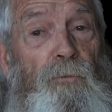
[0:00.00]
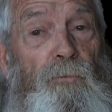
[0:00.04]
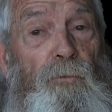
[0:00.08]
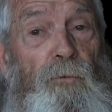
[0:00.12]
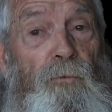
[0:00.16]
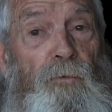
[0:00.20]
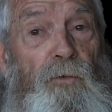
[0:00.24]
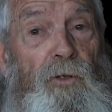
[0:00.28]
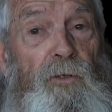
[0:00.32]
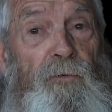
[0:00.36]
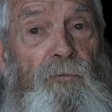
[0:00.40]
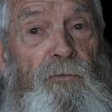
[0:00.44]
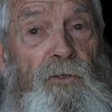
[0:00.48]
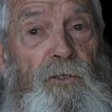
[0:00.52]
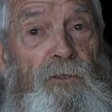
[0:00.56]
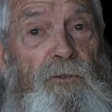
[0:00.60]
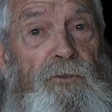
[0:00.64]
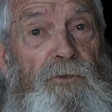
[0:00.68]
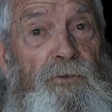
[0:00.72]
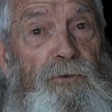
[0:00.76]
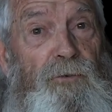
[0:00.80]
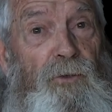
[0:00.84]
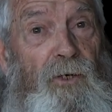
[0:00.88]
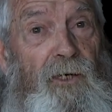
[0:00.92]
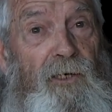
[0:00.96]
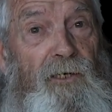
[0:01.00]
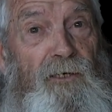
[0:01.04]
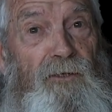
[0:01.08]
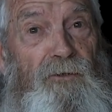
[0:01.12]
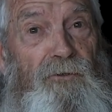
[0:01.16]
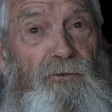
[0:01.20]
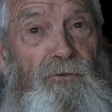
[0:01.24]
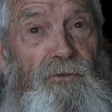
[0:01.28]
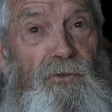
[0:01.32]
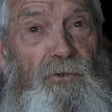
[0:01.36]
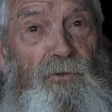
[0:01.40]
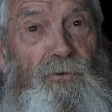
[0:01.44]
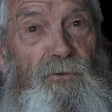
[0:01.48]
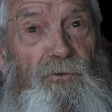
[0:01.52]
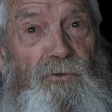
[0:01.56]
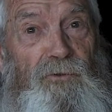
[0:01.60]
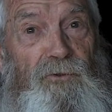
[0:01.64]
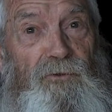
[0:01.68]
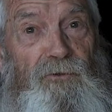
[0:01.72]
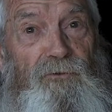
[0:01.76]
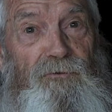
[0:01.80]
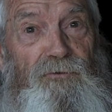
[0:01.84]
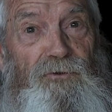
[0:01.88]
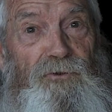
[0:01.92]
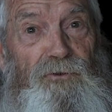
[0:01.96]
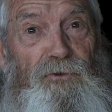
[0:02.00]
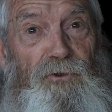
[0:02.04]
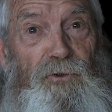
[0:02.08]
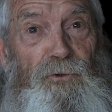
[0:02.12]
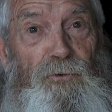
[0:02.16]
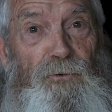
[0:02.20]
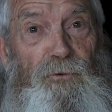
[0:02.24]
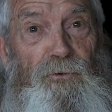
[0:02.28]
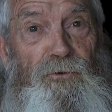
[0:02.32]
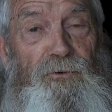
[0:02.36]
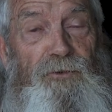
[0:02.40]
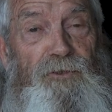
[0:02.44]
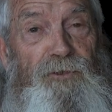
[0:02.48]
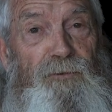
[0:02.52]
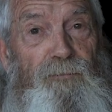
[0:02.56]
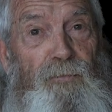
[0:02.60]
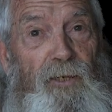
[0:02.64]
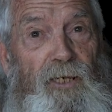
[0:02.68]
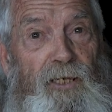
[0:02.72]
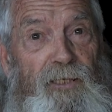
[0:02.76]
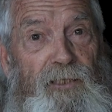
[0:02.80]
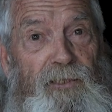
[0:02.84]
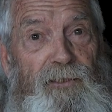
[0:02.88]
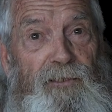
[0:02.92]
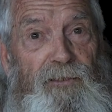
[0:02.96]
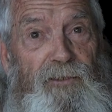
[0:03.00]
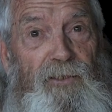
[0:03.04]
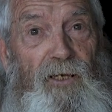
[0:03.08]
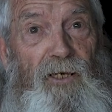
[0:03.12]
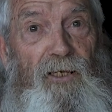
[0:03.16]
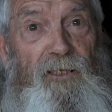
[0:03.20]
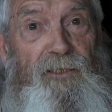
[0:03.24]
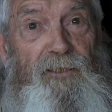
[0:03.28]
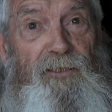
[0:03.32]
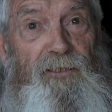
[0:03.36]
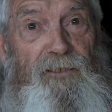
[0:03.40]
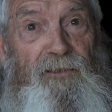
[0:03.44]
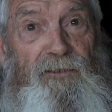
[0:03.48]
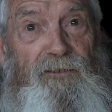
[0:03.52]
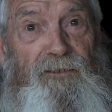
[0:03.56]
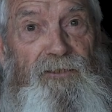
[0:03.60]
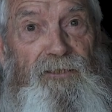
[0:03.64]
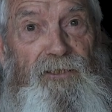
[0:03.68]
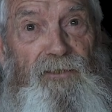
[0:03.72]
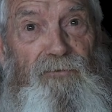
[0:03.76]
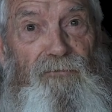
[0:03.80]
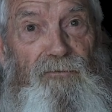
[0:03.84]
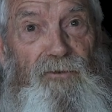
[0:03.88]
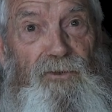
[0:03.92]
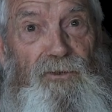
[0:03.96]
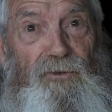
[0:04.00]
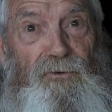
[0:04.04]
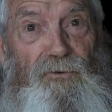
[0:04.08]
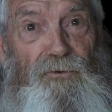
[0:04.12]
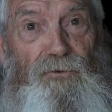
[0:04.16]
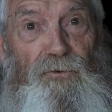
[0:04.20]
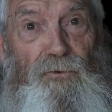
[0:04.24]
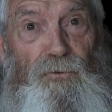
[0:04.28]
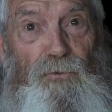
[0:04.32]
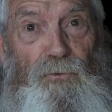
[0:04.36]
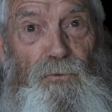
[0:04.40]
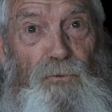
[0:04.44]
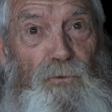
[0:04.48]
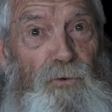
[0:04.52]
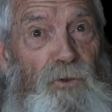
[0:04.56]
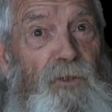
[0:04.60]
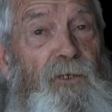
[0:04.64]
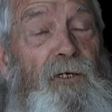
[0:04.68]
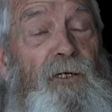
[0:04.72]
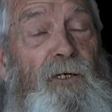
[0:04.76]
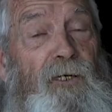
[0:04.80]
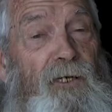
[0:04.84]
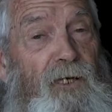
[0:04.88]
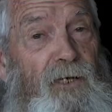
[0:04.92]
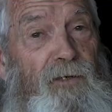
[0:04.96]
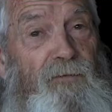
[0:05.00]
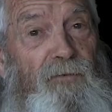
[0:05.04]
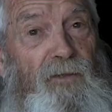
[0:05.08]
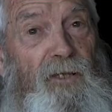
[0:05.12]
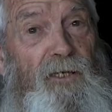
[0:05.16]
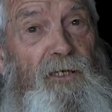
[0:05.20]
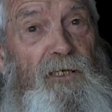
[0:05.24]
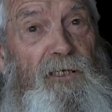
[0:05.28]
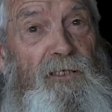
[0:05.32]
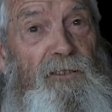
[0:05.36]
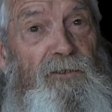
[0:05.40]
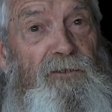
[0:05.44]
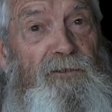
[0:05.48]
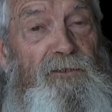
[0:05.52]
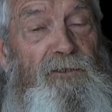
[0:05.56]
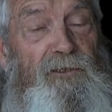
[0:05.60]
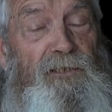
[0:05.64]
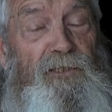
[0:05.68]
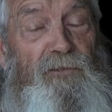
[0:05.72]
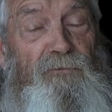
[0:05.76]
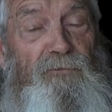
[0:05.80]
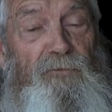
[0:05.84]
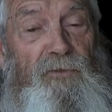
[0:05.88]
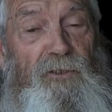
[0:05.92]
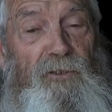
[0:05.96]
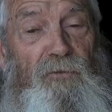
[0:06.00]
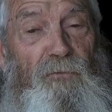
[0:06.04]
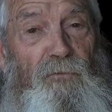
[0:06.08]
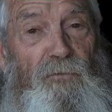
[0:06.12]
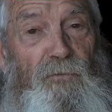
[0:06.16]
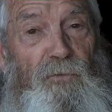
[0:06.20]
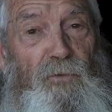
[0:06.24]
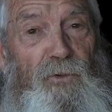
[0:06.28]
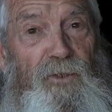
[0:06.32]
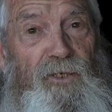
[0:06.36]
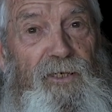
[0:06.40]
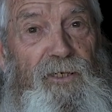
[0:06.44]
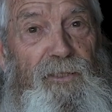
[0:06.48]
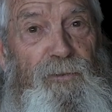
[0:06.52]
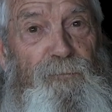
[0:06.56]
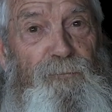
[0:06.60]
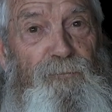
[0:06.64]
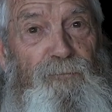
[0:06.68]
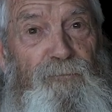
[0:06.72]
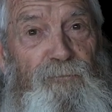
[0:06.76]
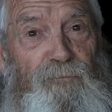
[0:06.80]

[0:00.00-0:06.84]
within the Australian Union of Students back in 1972 and then into 73.